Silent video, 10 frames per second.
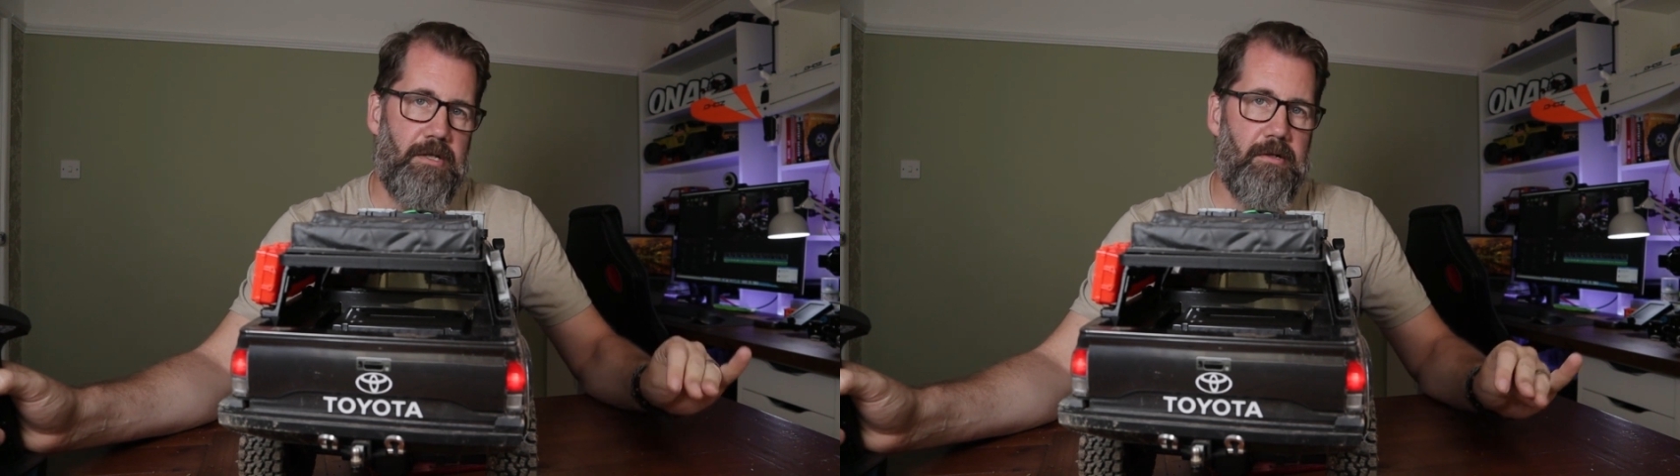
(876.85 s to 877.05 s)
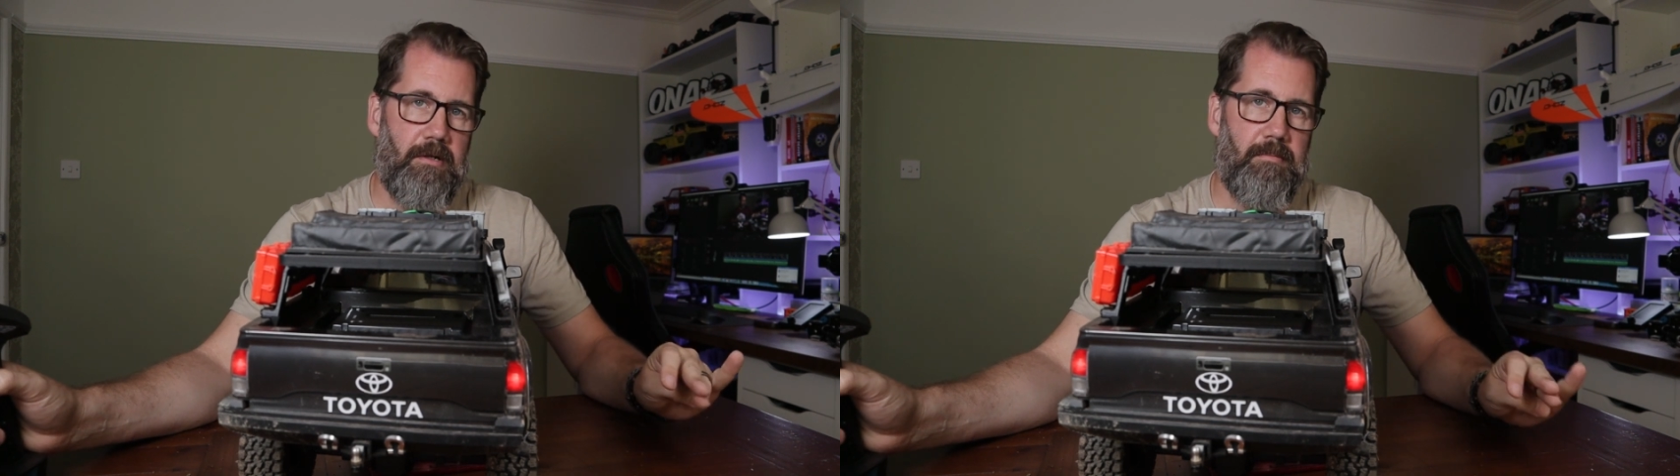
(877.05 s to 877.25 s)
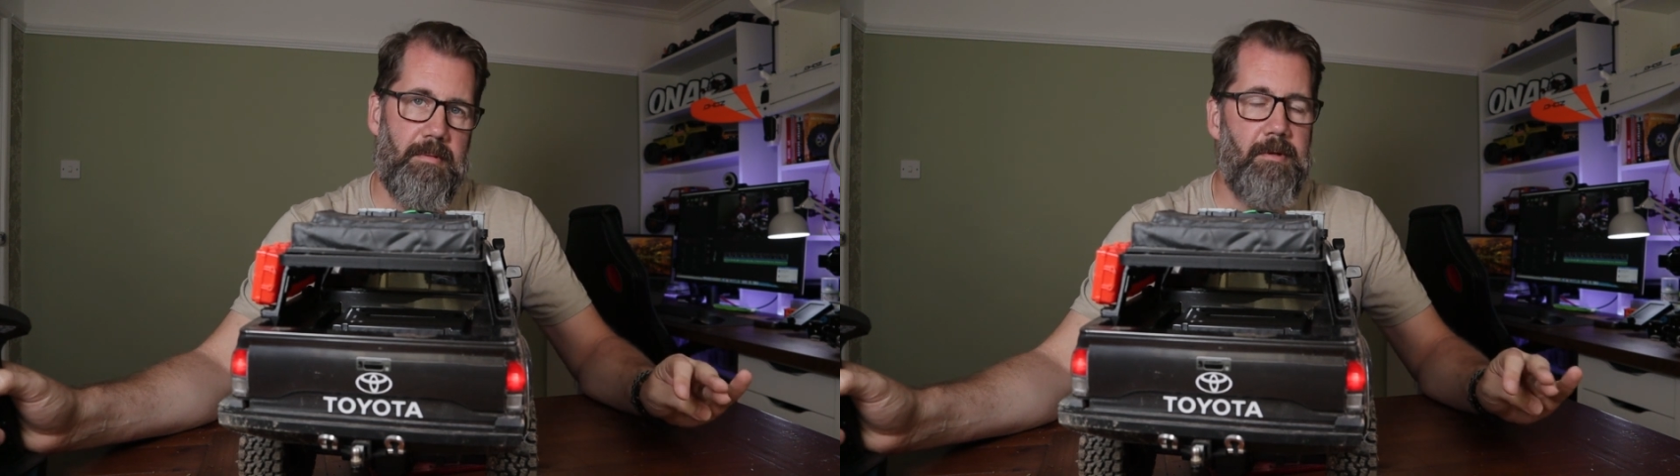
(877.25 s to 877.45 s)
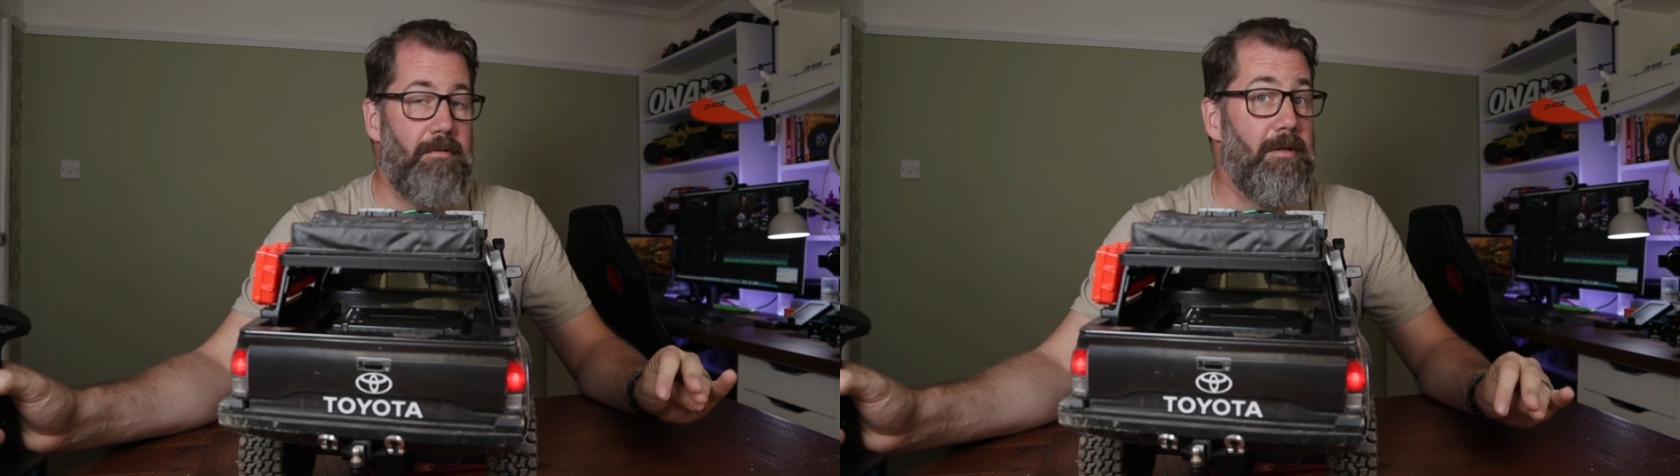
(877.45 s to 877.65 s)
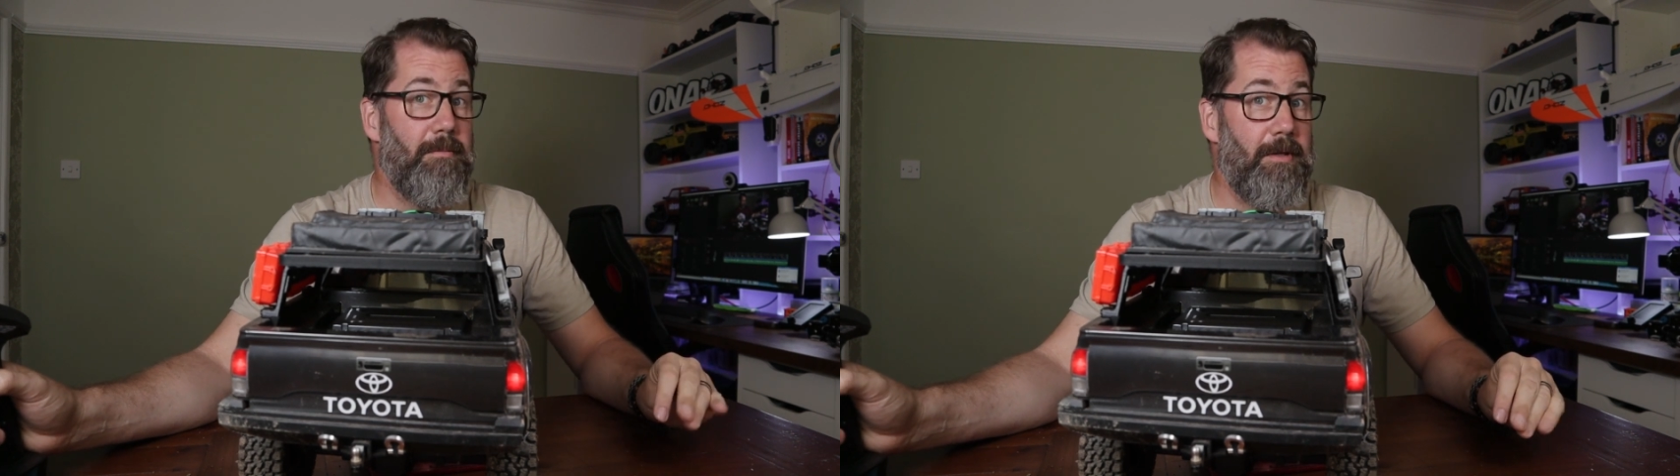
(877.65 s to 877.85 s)
you're not going to be
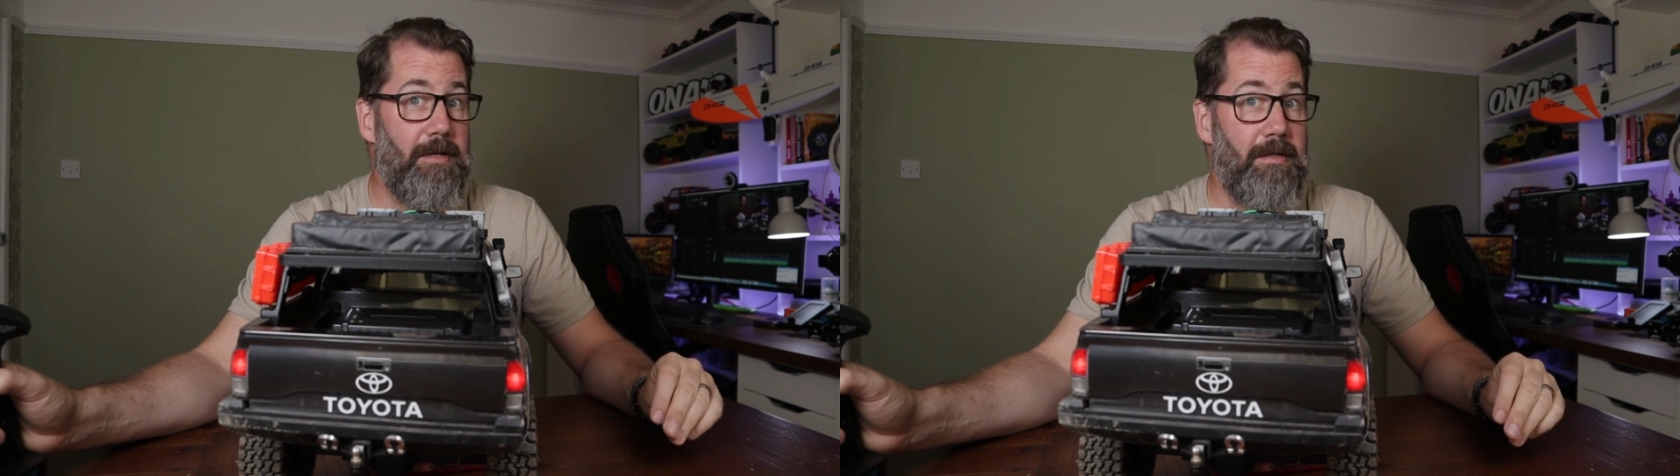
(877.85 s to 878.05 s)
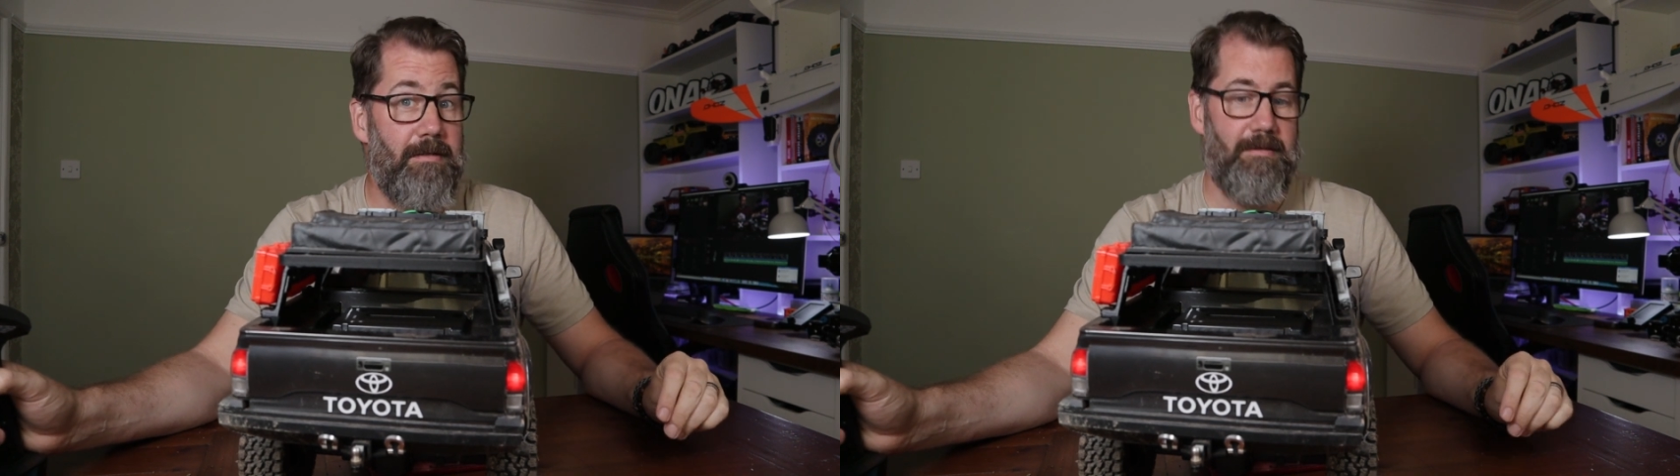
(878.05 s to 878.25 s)
bothering whether